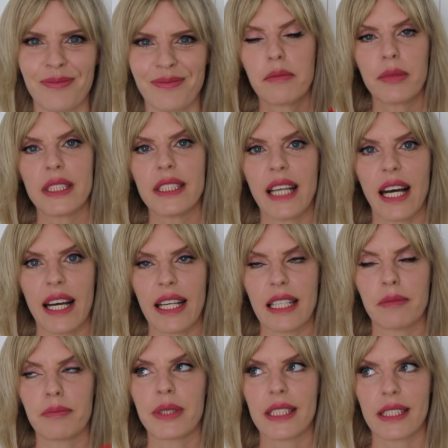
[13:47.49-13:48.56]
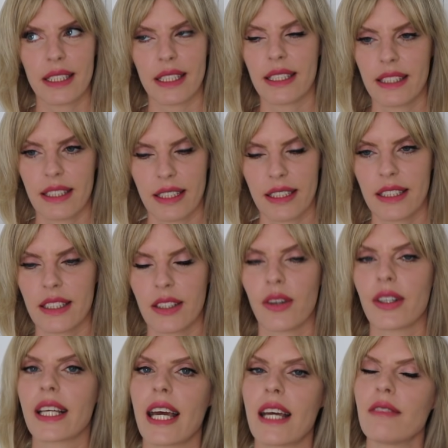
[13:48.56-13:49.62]
Number nine, persistence.
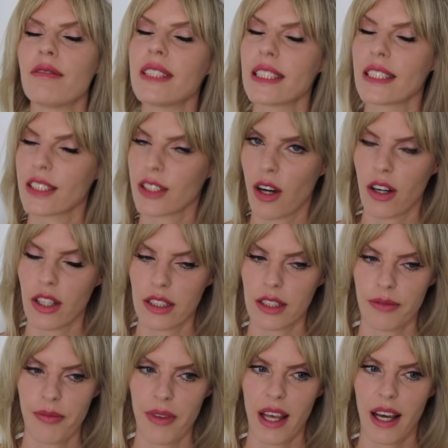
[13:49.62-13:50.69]
Okay, this is hot.